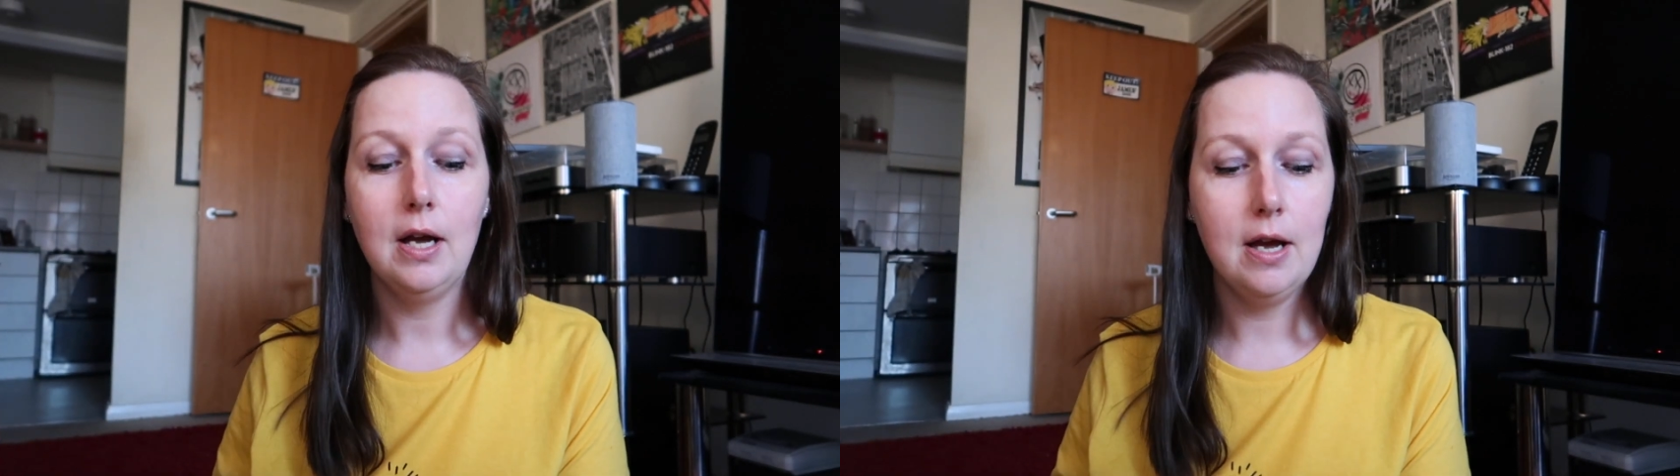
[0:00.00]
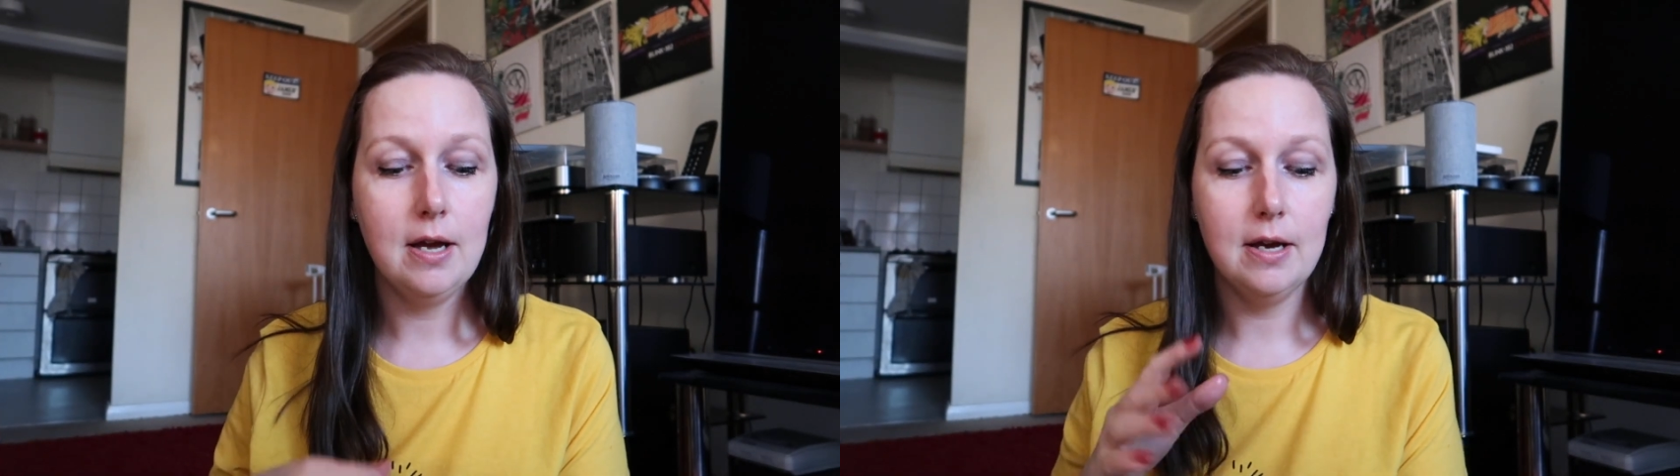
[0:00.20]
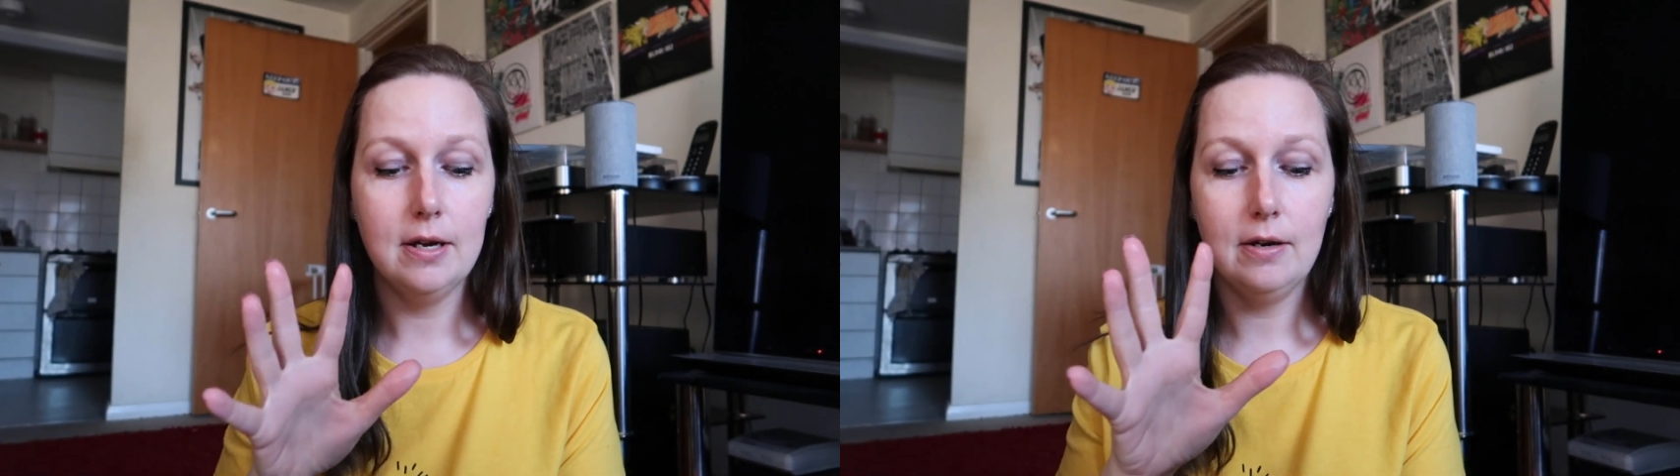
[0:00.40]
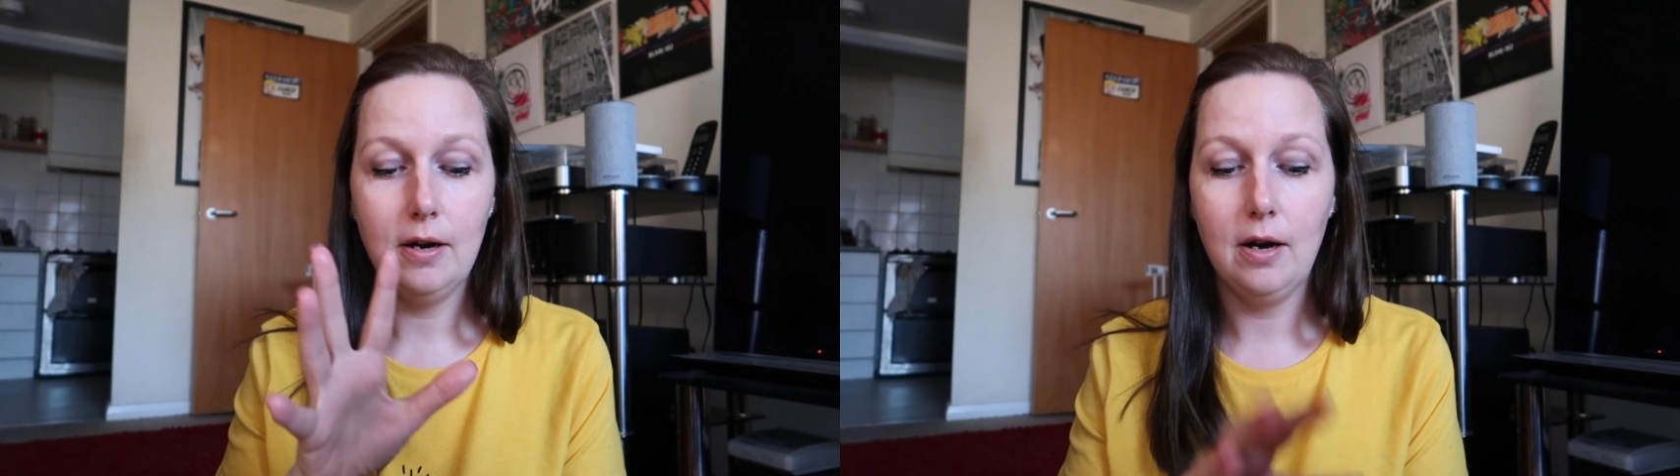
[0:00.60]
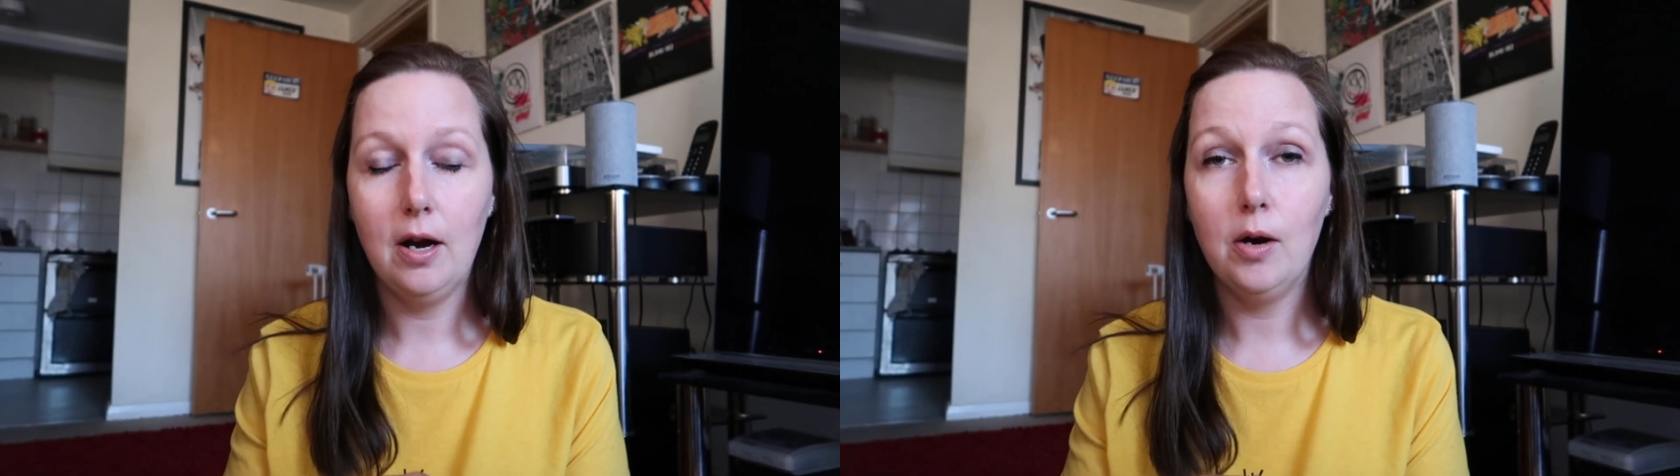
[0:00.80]

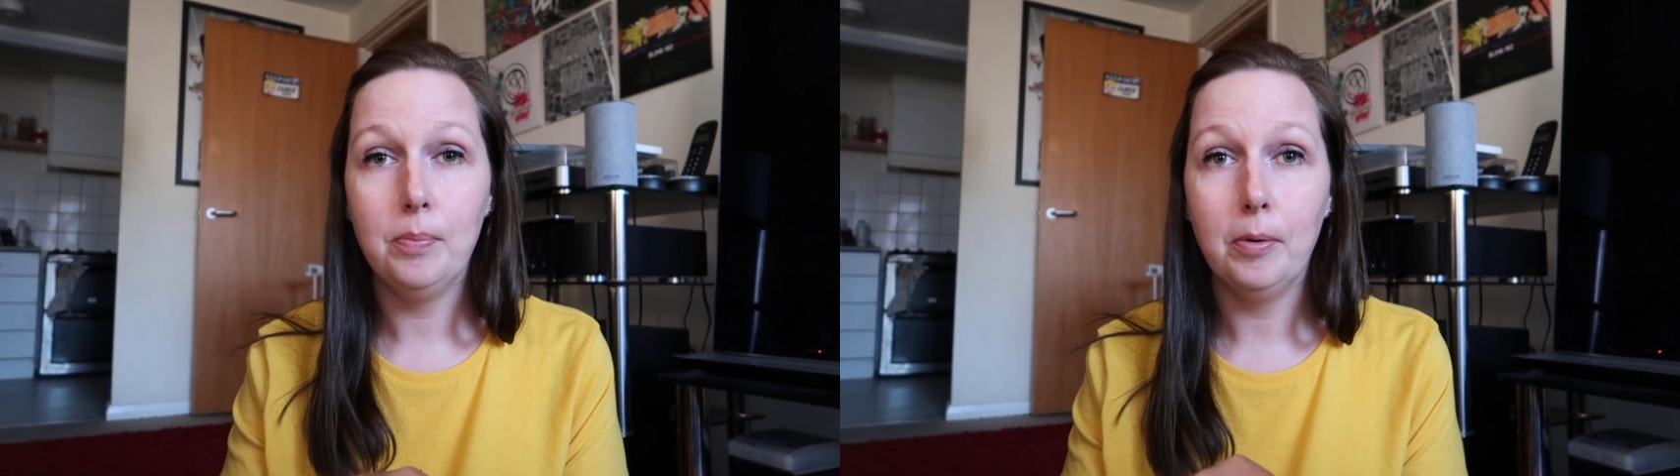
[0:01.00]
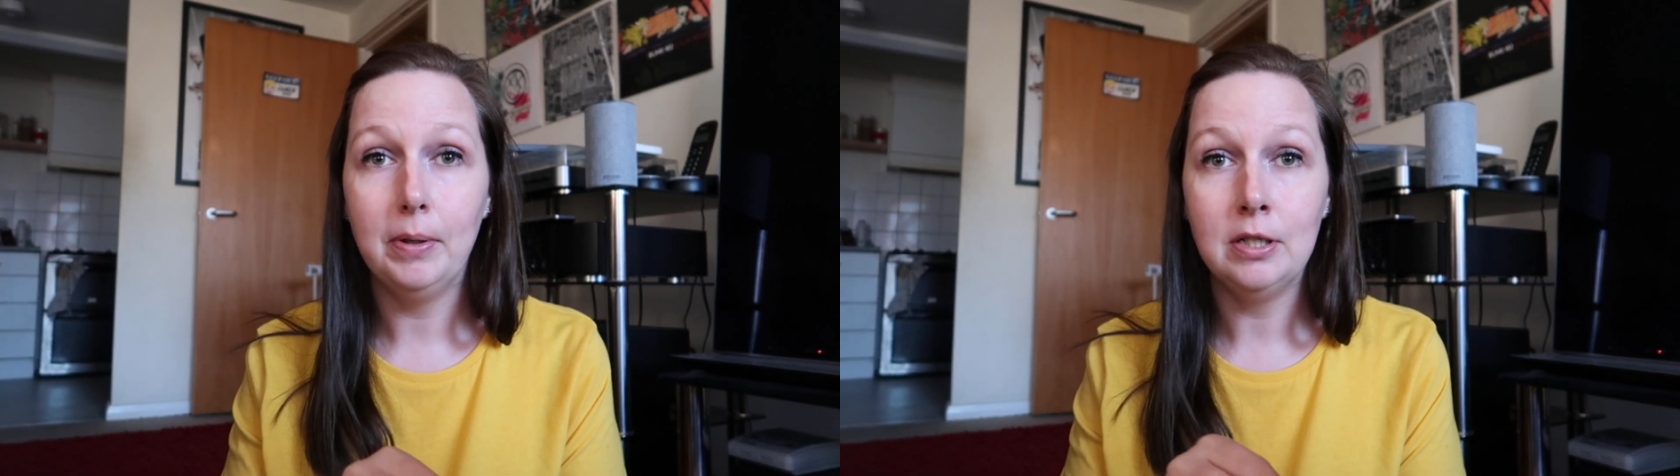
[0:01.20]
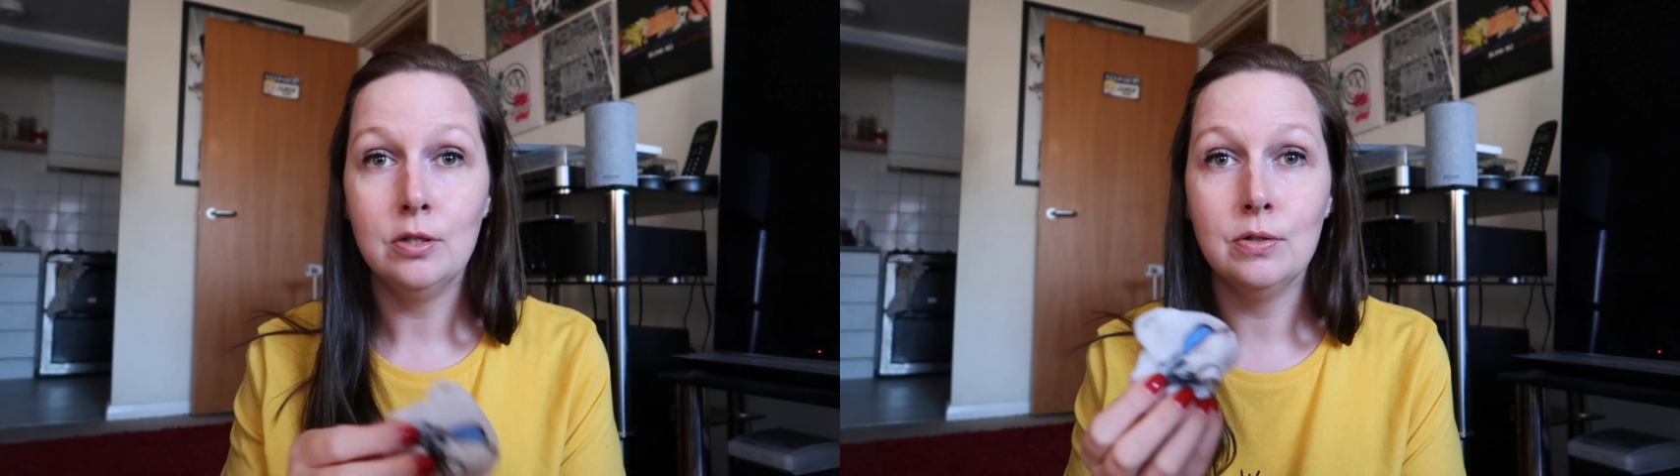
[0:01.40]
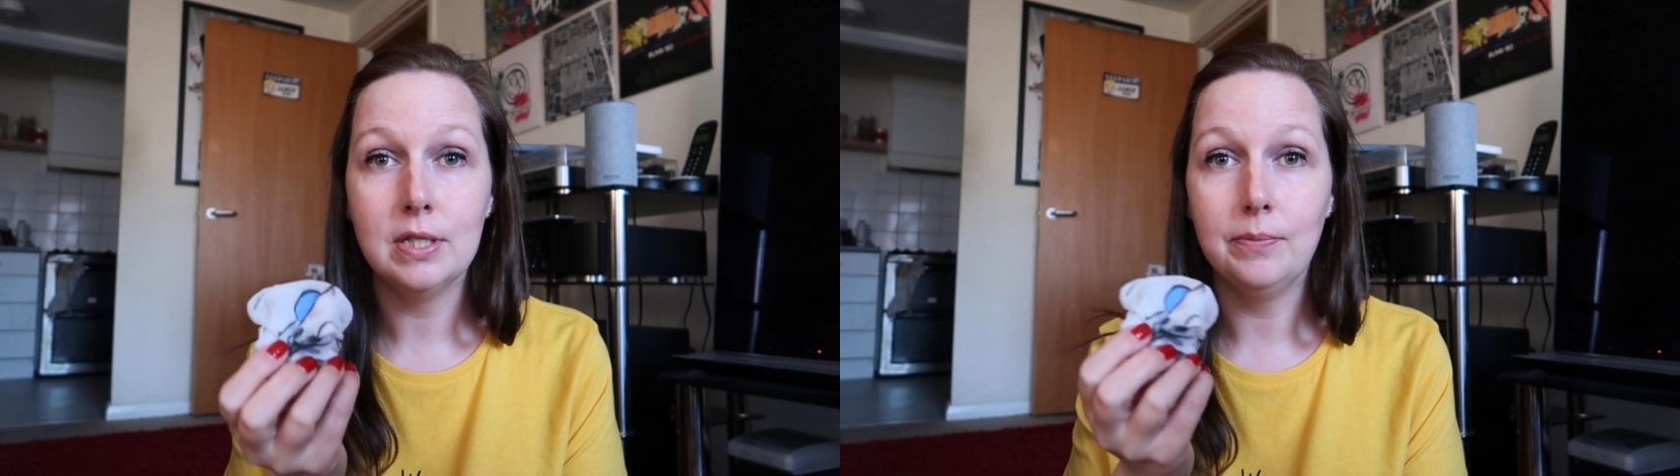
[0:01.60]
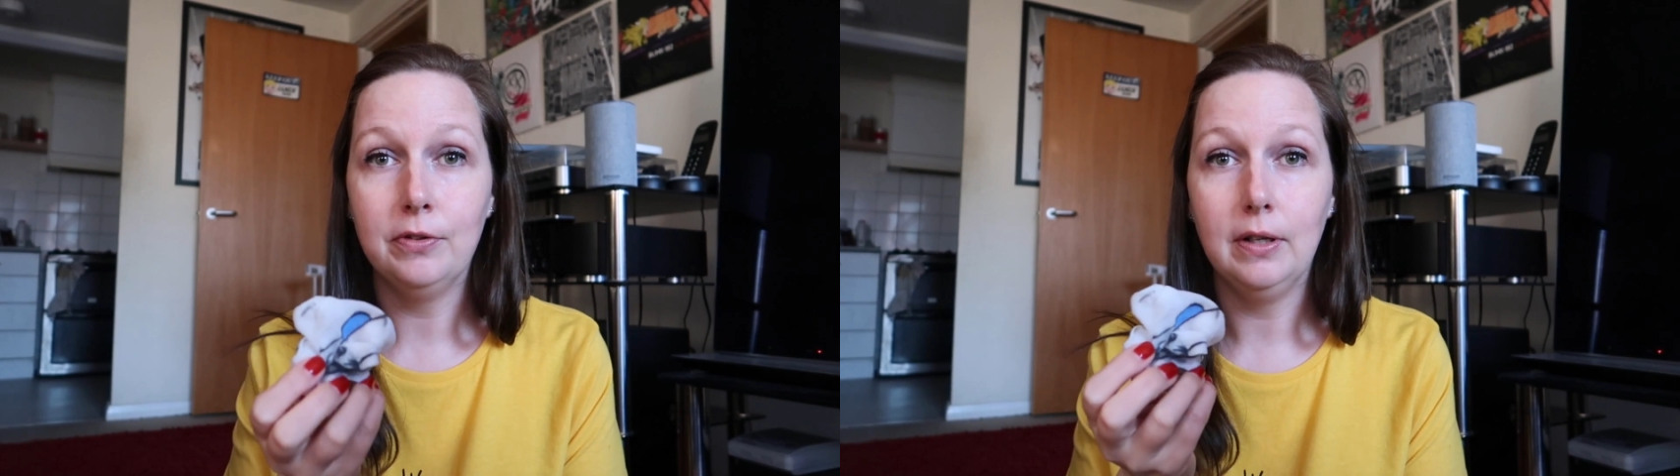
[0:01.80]
I'll probably use
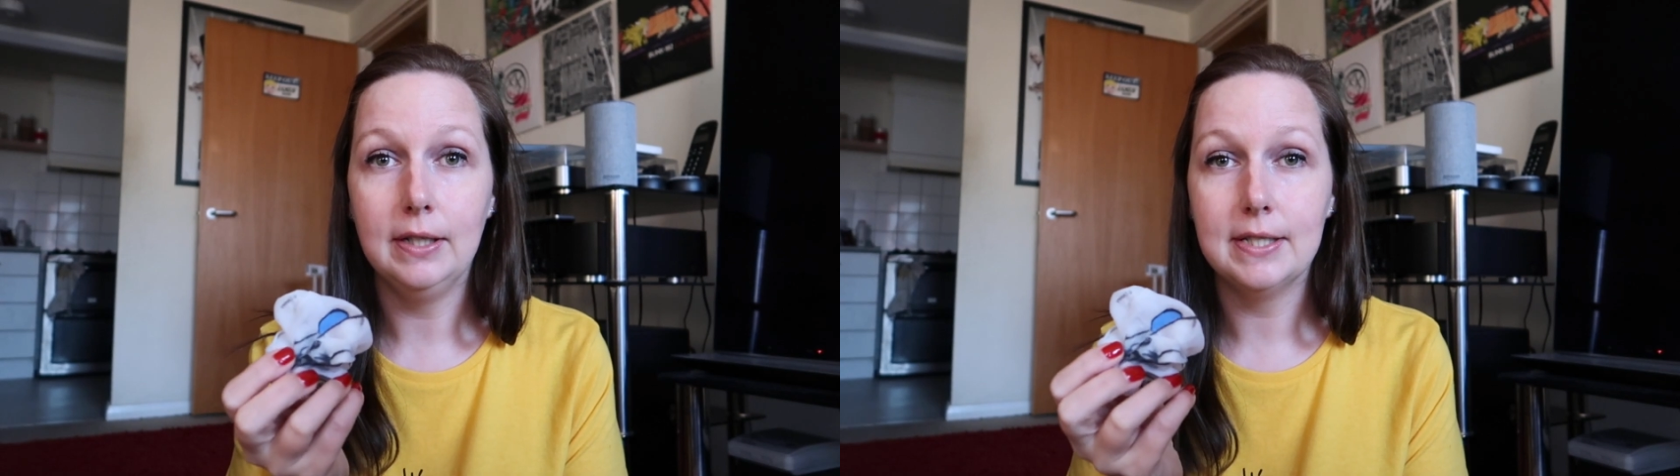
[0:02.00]
something like